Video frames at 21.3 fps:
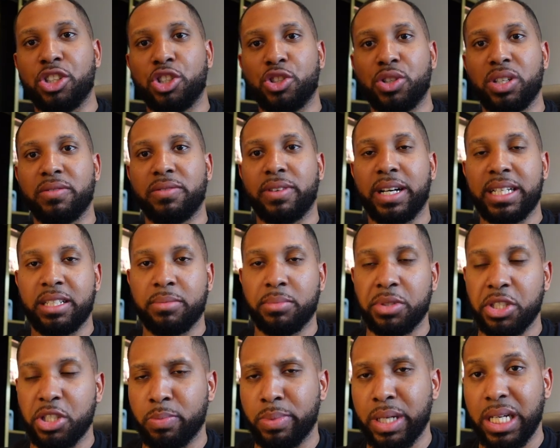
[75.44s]
Street Fighter
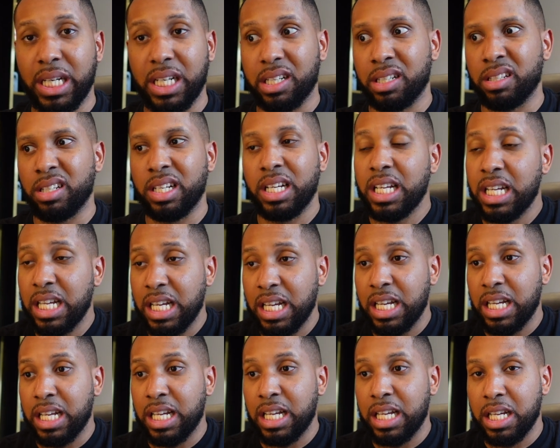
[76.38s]
motorbike.
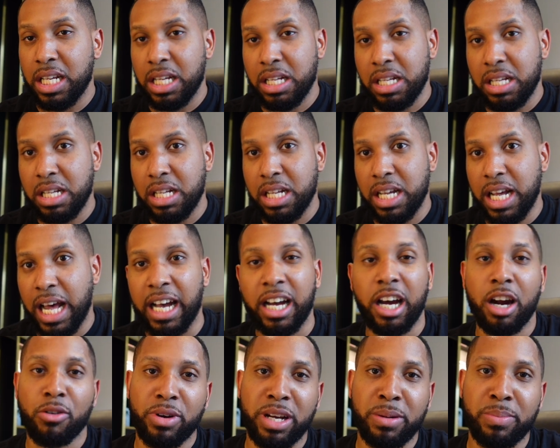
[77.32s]
I
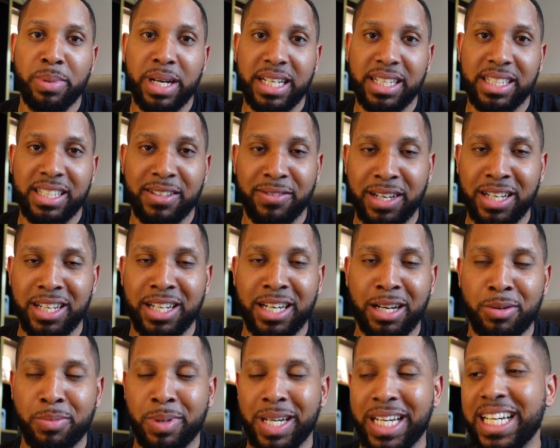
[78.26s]
can't ride bikes. If I could,
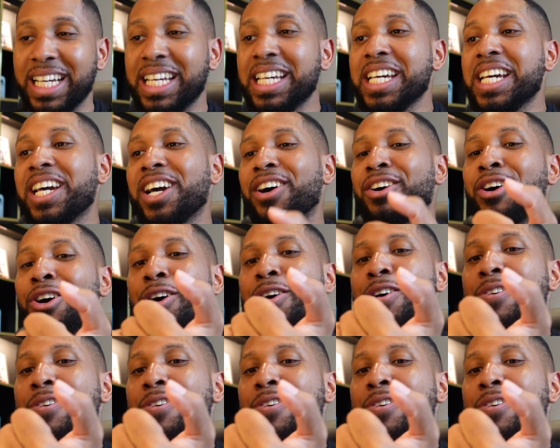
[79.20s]
I would buy it.